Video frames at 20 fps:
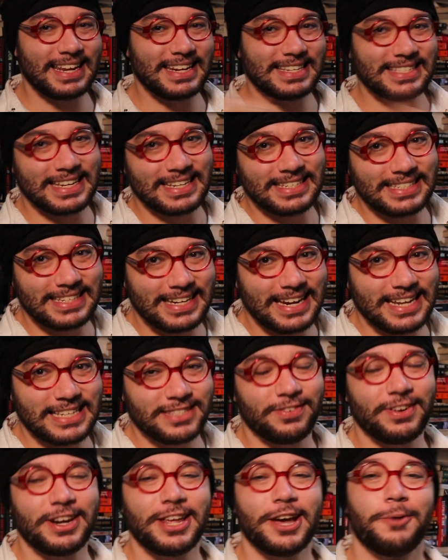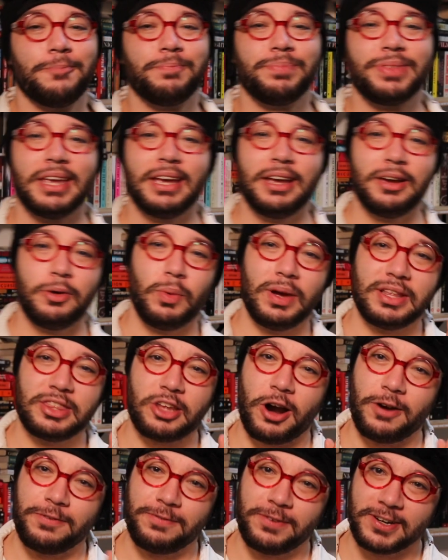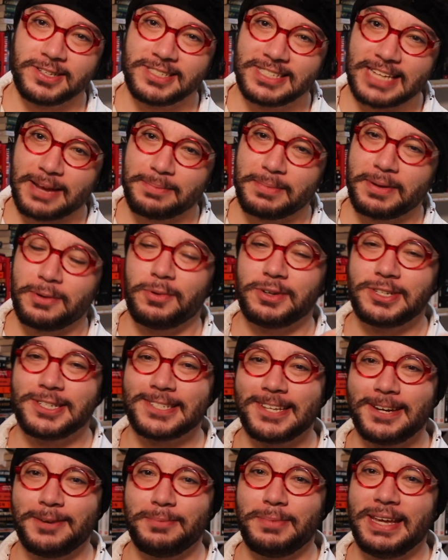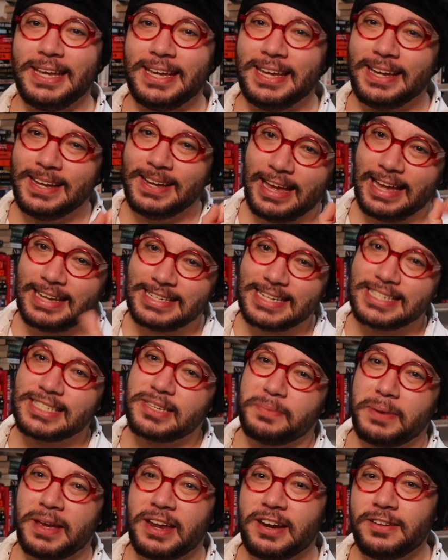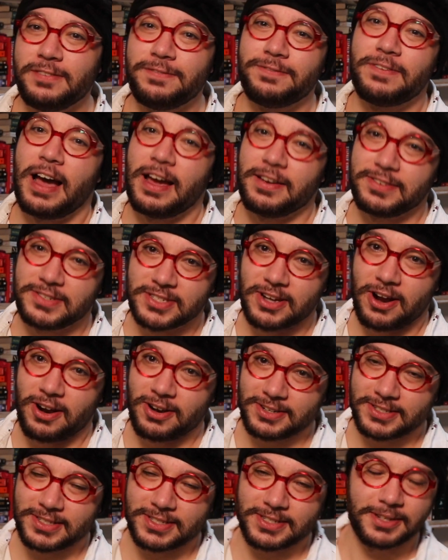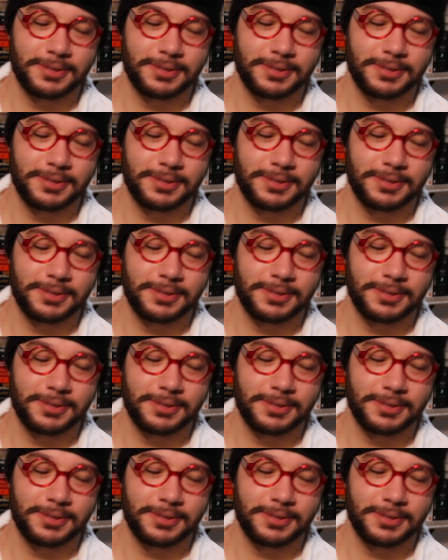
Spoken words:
us get into today's video with our first segment, which is going to be anticipated 5 stars.